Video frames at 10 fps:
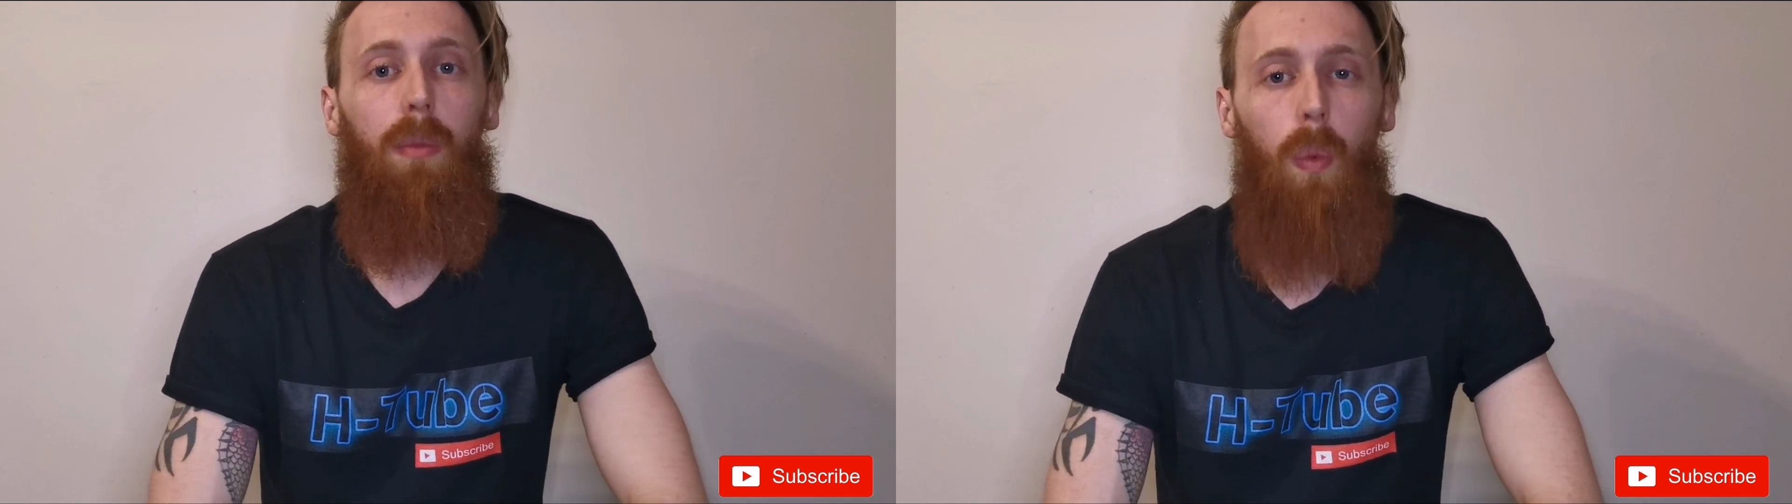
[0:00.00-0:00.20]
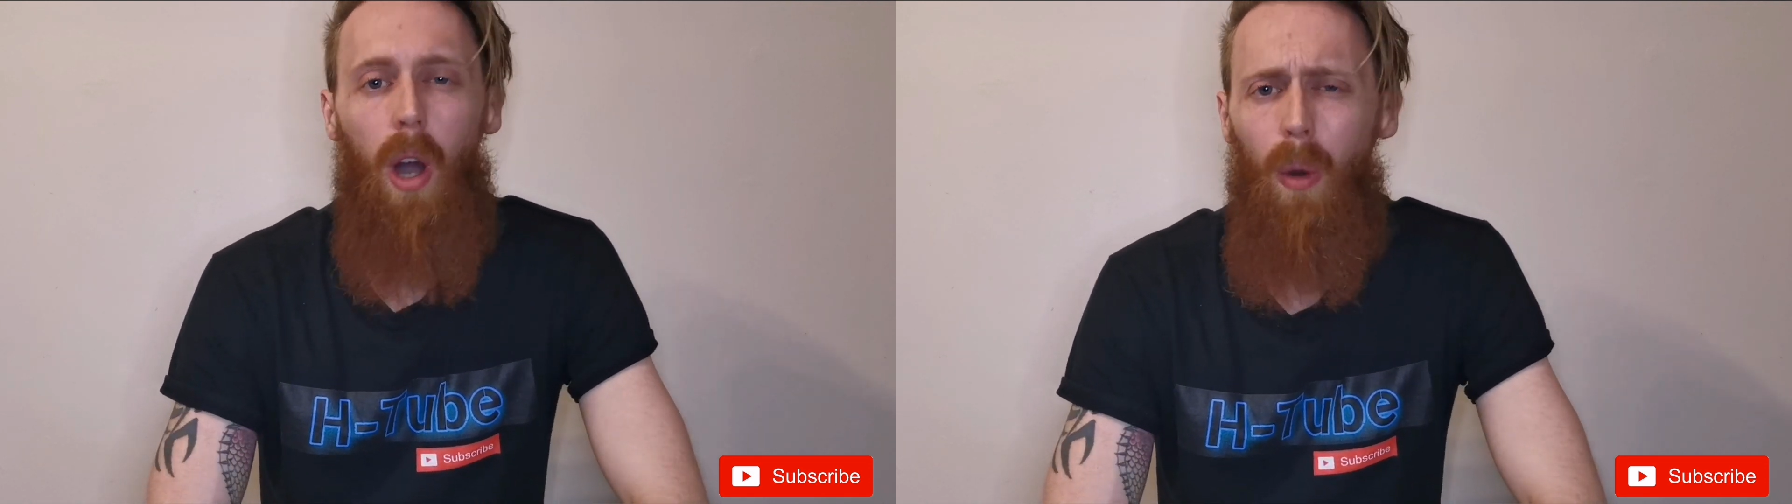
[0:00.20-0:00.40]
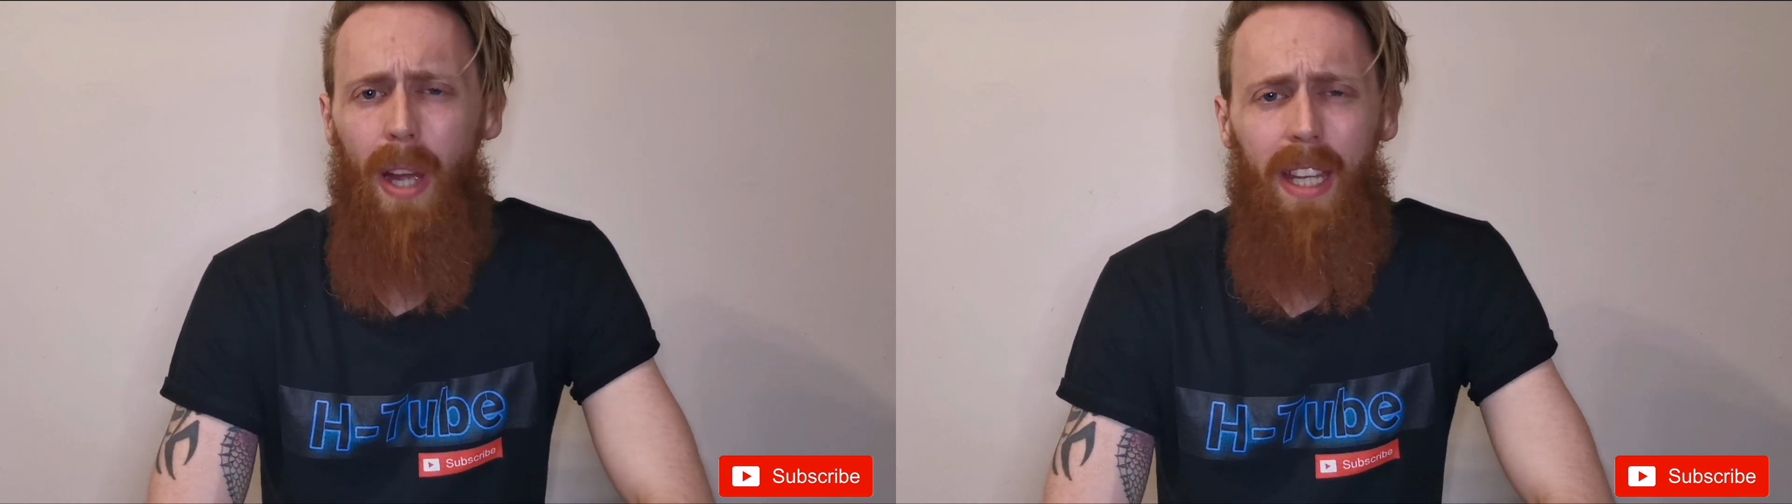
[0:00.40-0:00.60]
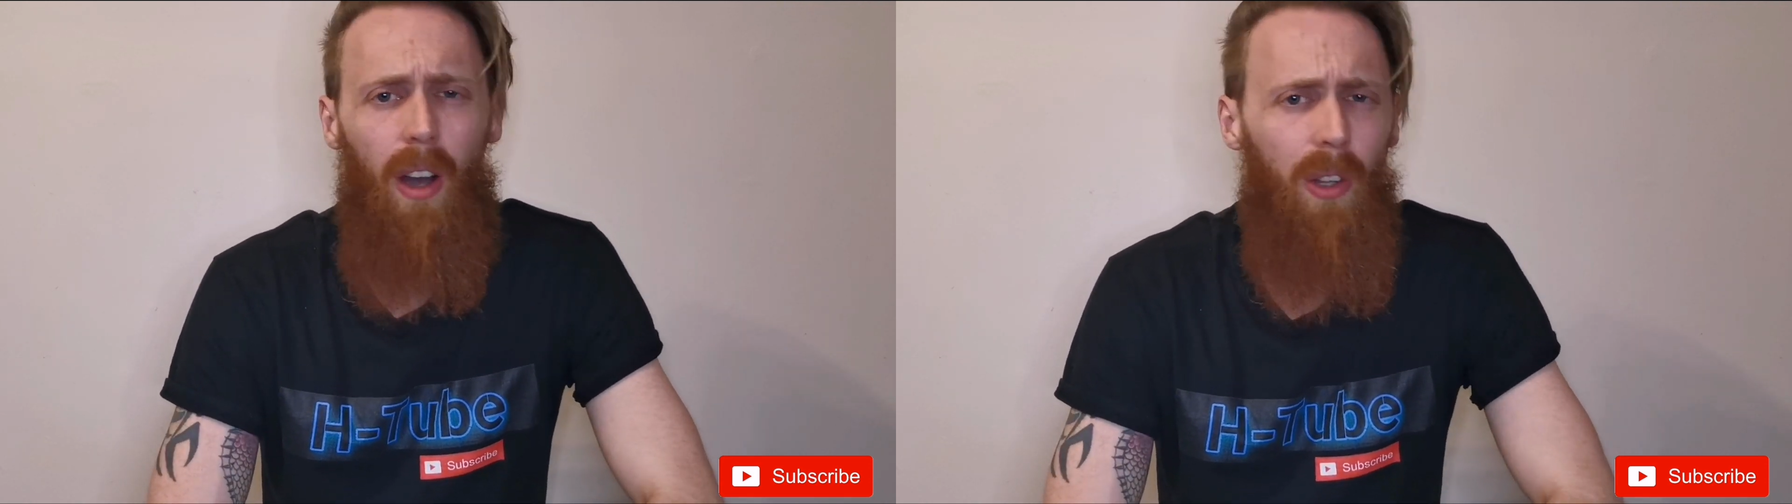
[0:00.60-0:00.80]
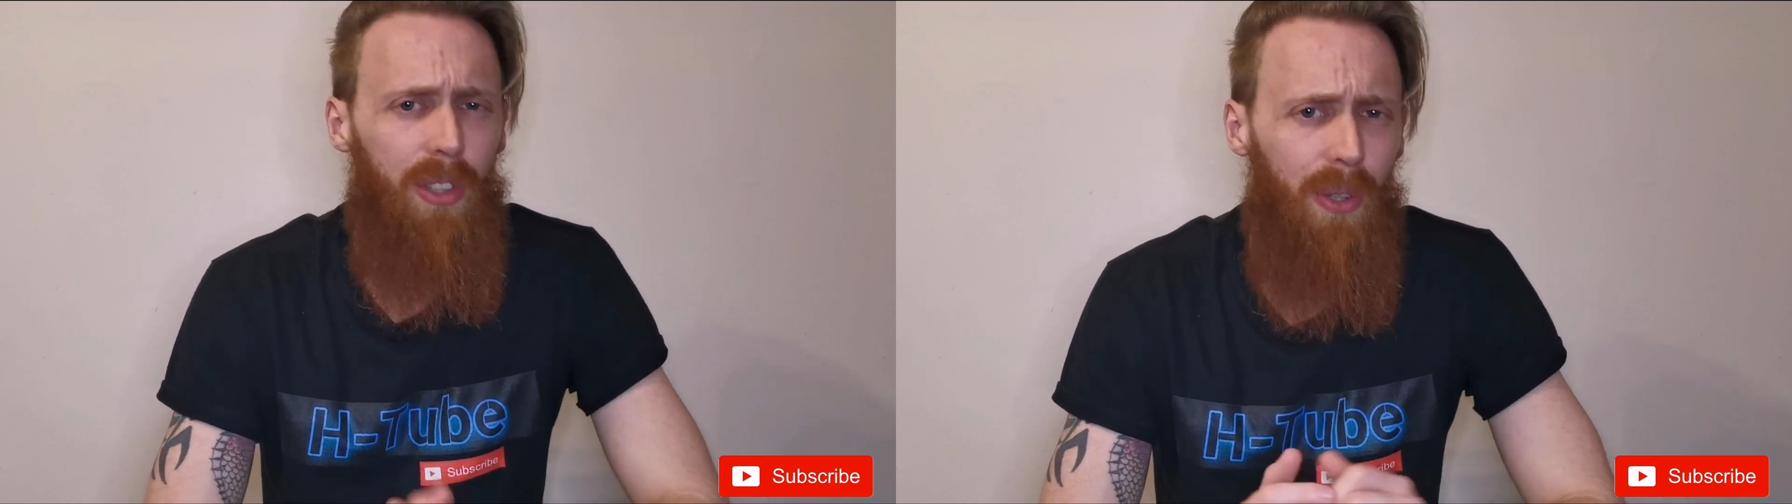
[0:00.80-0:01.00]
Huawei
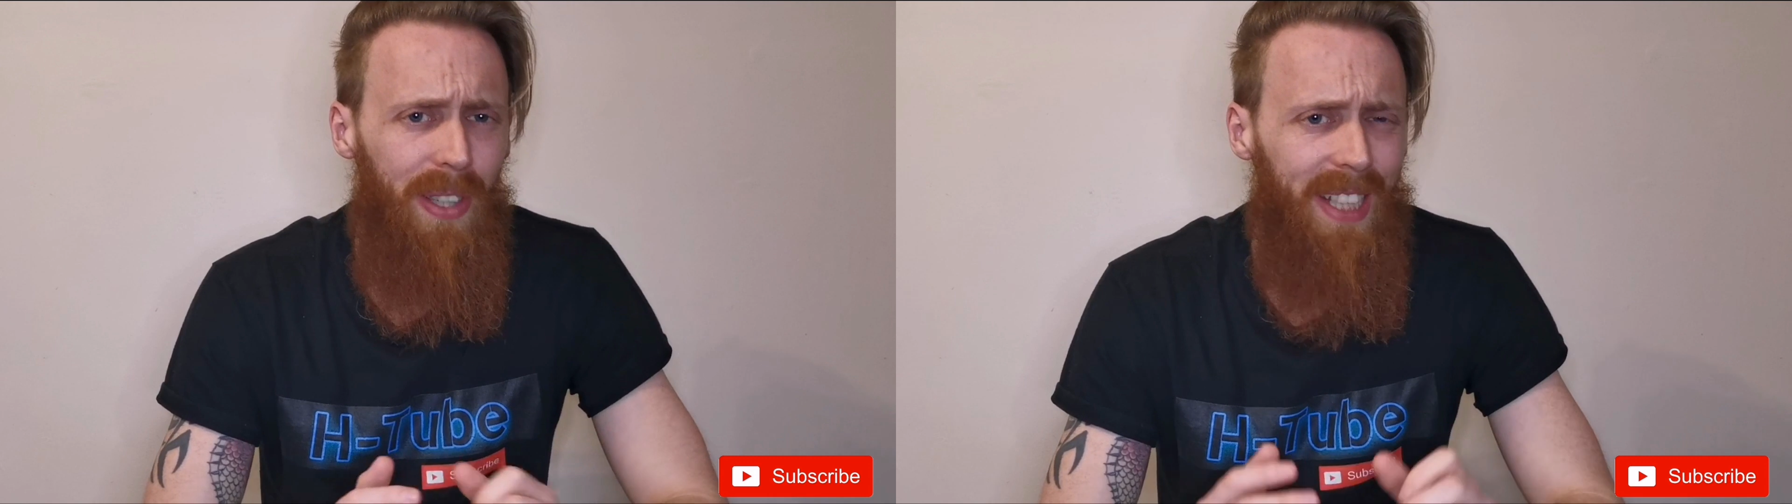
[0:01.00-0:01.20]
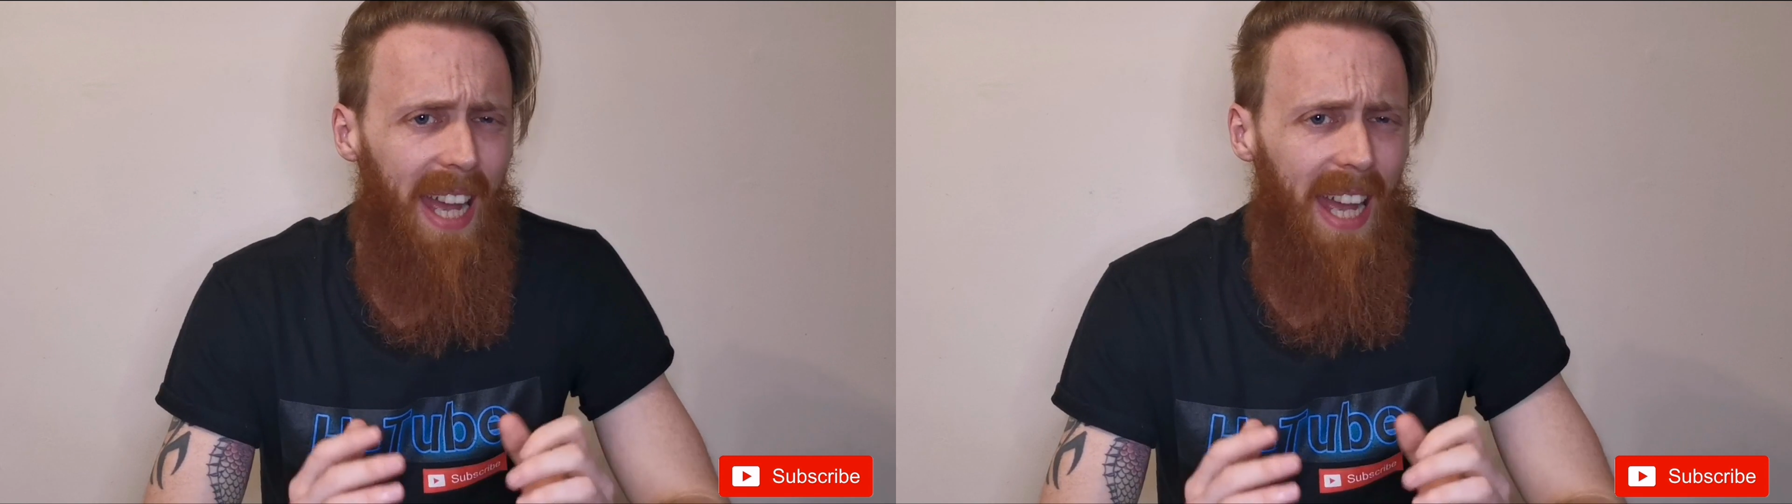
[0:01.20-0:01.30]
are doing